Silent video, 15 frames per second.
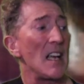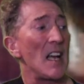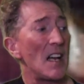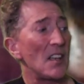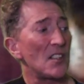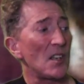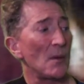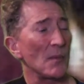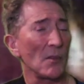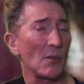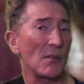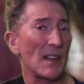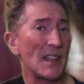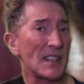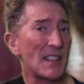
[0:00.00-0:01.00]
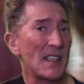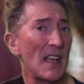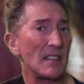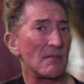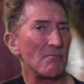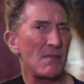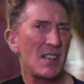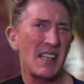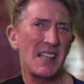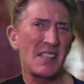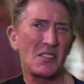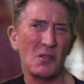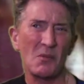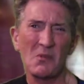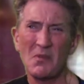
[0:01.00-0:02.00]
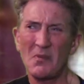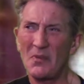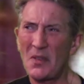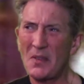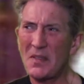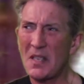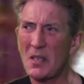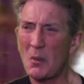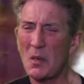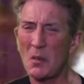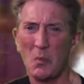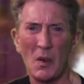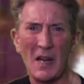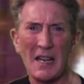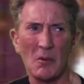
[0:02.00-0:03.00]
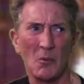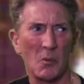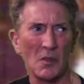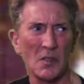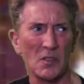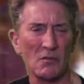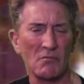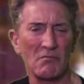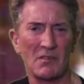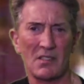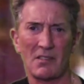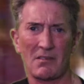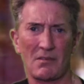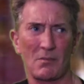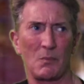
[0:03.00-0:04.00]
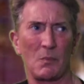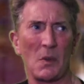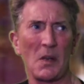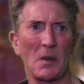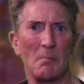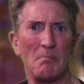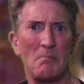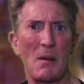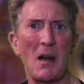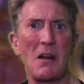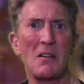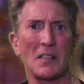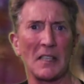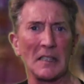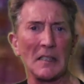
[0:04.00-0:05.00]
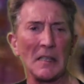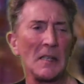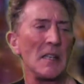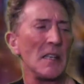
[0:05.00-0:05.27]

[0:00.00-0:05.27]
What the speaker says: And so with all that said, yeah, 250 quid, wow, what a bargain.